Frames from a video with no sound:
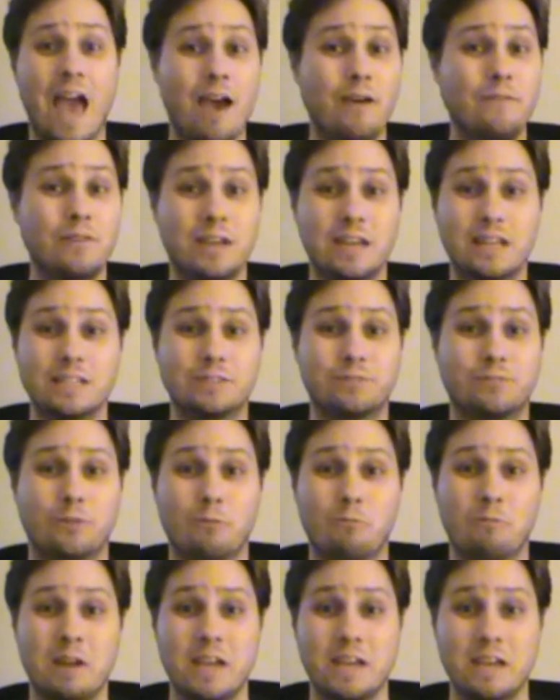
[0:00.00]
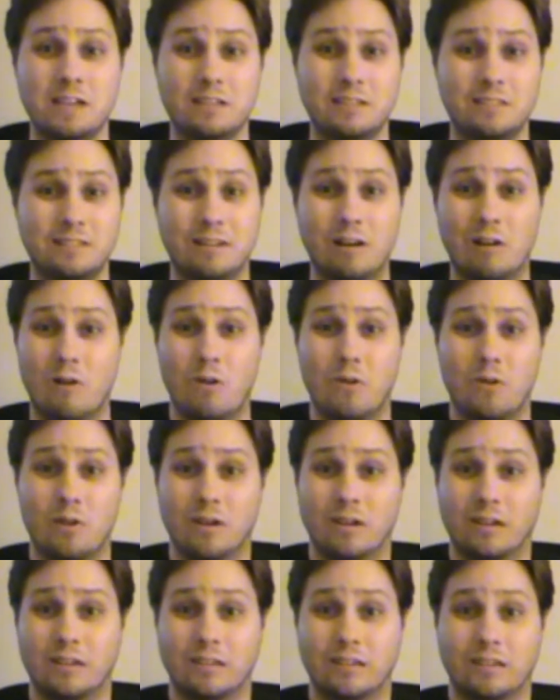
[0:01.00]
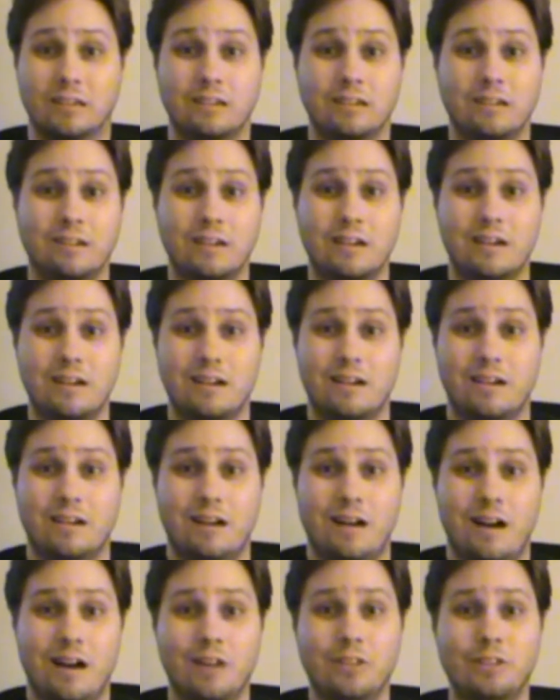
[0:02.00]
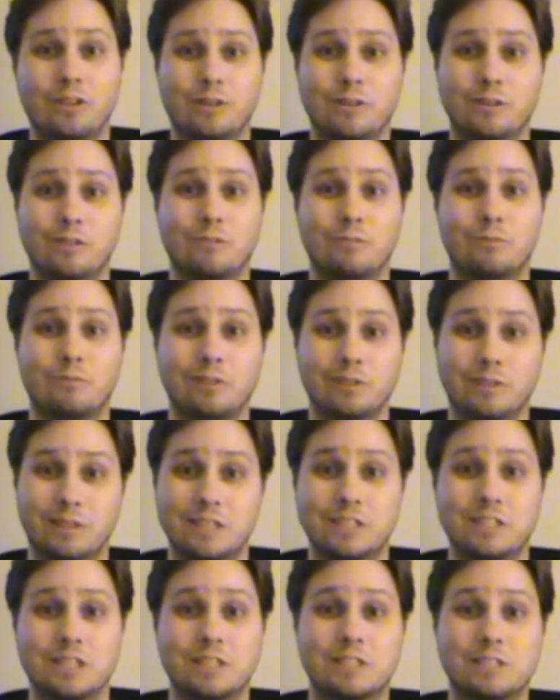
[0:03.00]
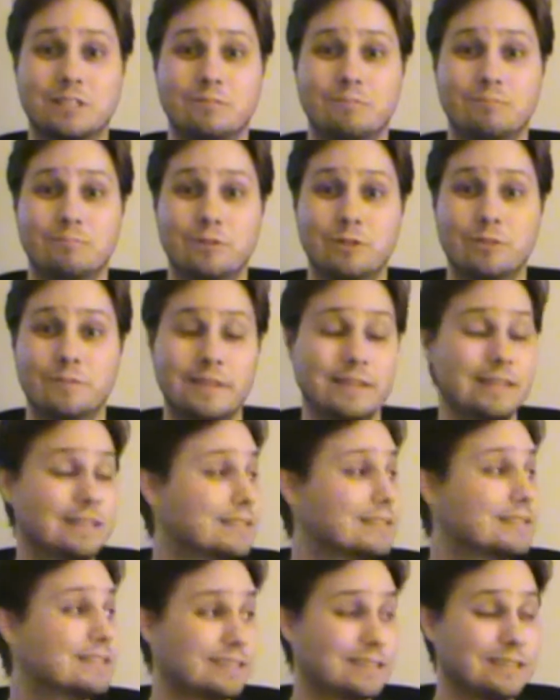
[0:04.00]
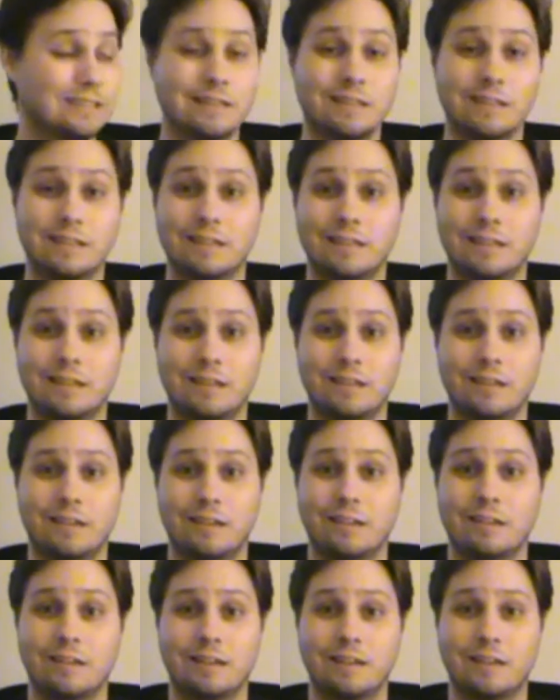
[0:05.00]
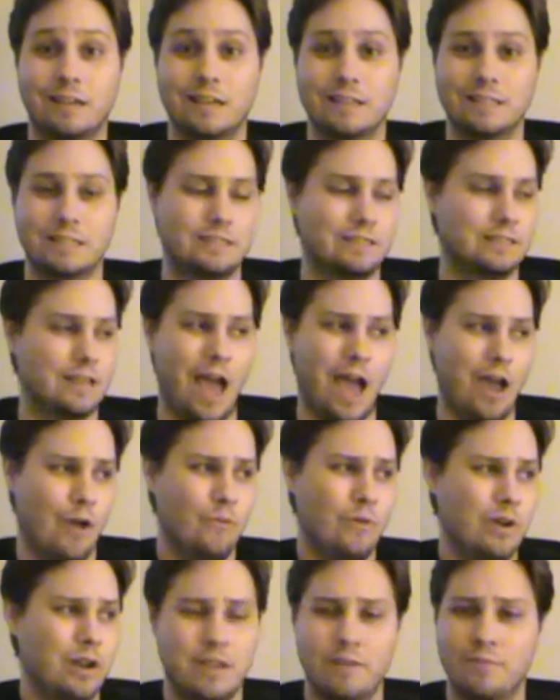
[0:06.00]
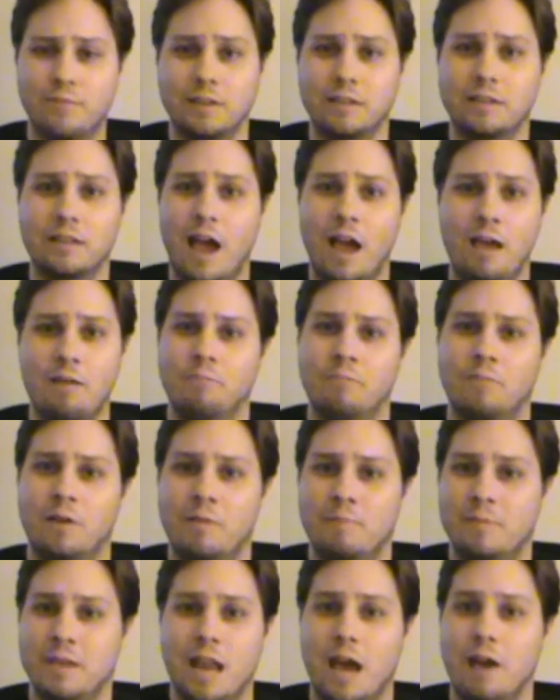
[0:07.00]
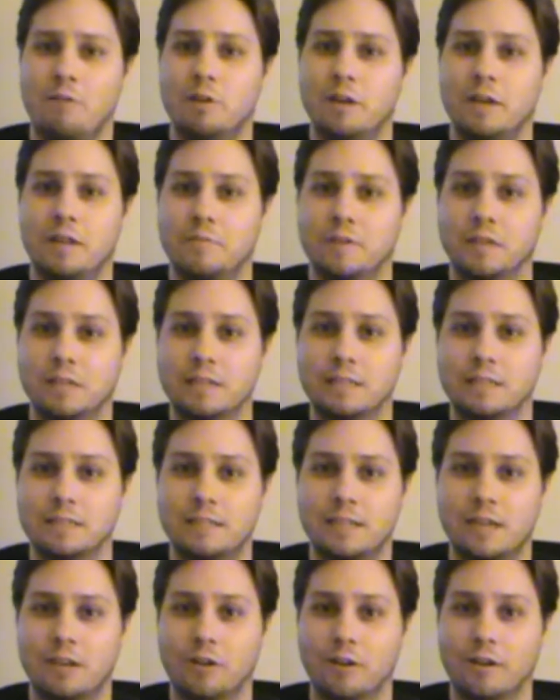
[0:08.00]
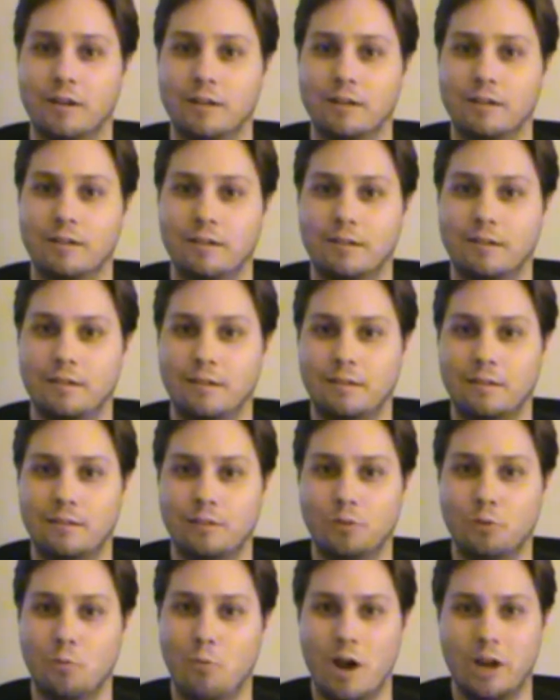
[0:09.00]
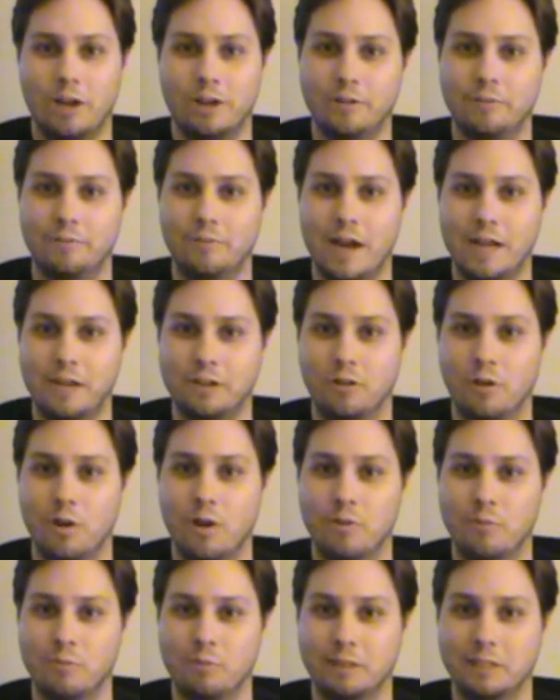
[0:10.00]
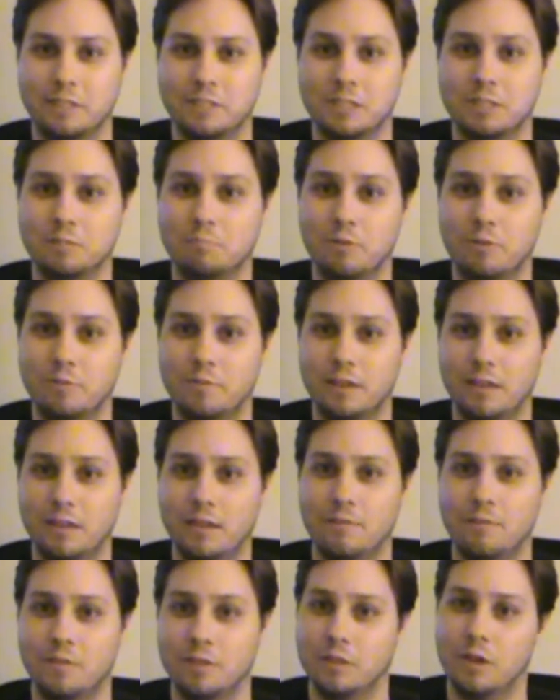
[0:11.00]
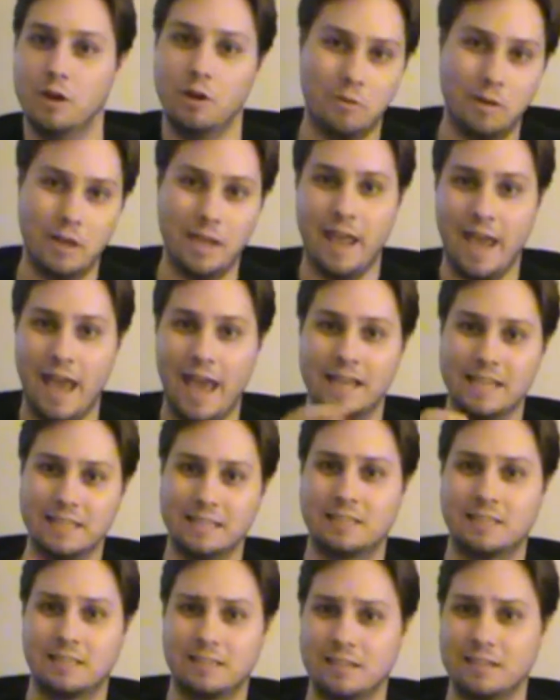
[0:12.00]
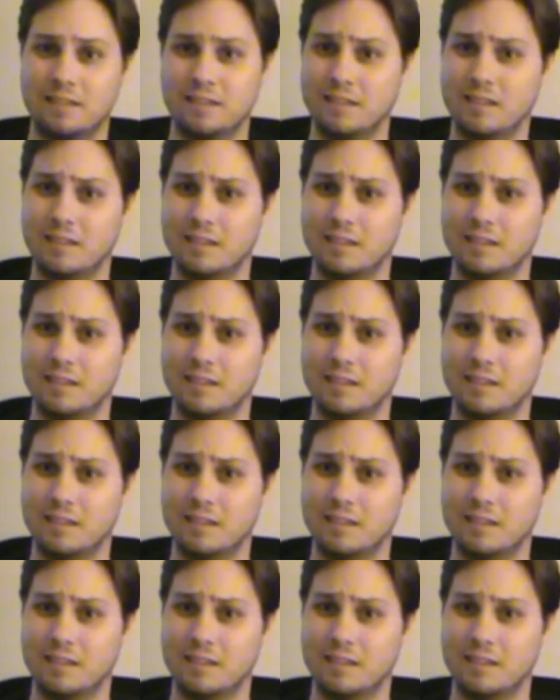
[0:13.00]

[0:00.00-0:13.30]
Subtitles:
Heaven is for Real or other religious movies, because I wouldn't even consider The Water Diviner a religious movie, even though it has